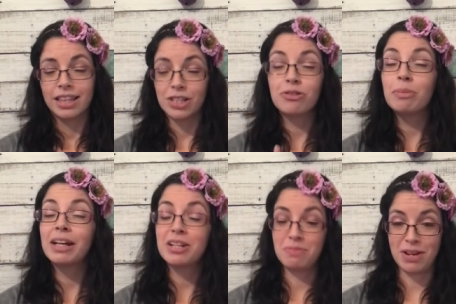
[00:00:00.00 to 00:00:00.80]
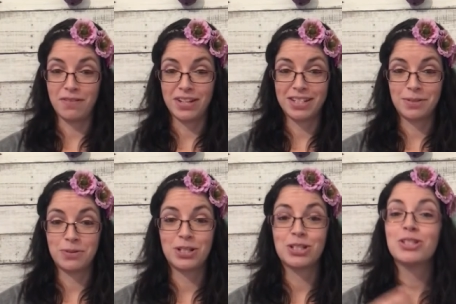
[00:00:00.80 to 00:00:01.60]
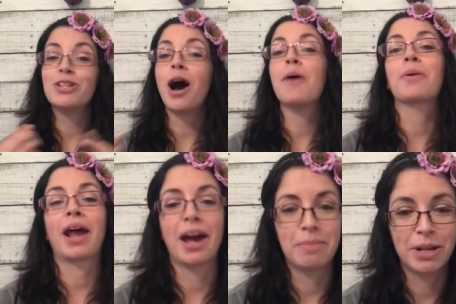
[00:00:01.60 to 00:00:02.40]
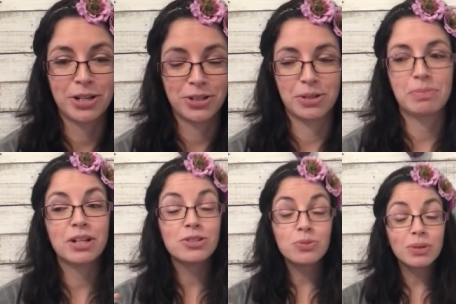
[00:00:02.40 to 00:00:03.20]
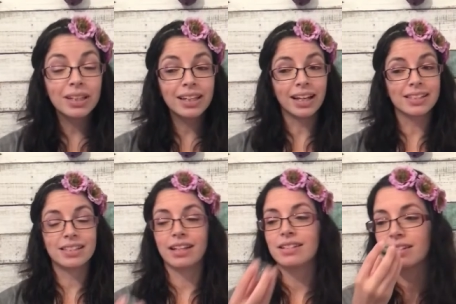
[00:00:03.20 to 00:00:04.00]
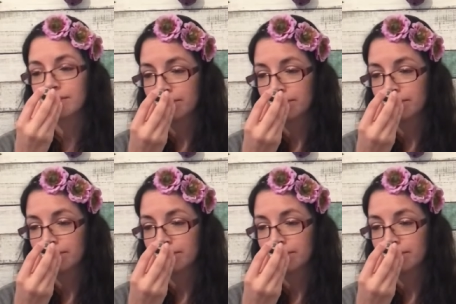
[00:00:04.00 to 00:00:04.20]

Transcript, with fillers: This reminded me of it, which is not what I had pictured, but it's a really nice scent.